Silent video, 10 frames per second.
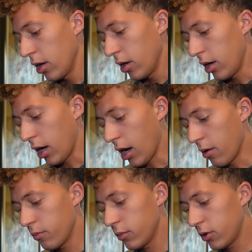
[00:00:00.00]
It
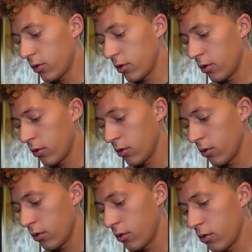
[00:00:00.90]
comes
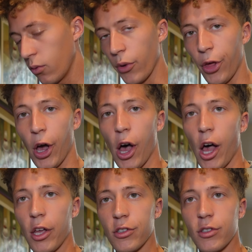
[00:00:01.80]
with a
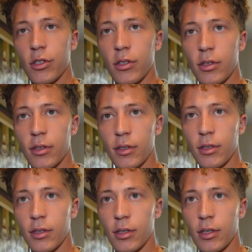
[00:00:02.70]
cost.
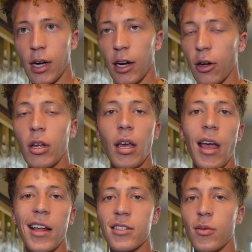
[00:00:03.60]
I don't know.
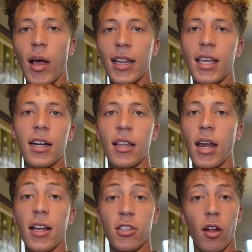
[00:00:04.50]
It's at the end of the
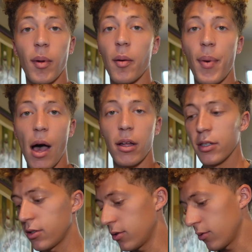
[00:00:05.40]
day, it's all about
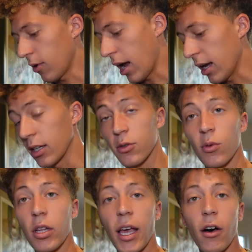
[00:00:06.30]
balance, right? It's
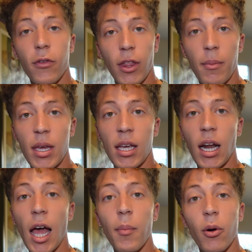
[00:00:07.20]
really helpful that Mica
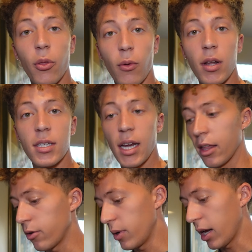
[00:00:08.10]
and I both run
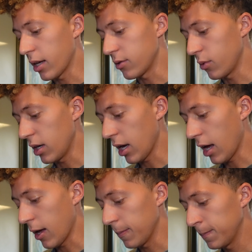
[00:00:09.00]
together because we
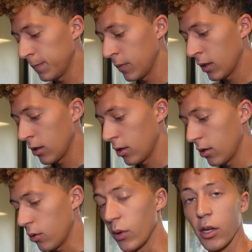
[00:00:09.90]

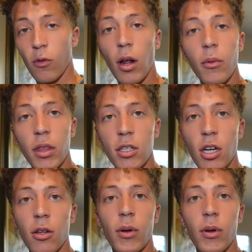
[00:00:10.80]
can run with each other.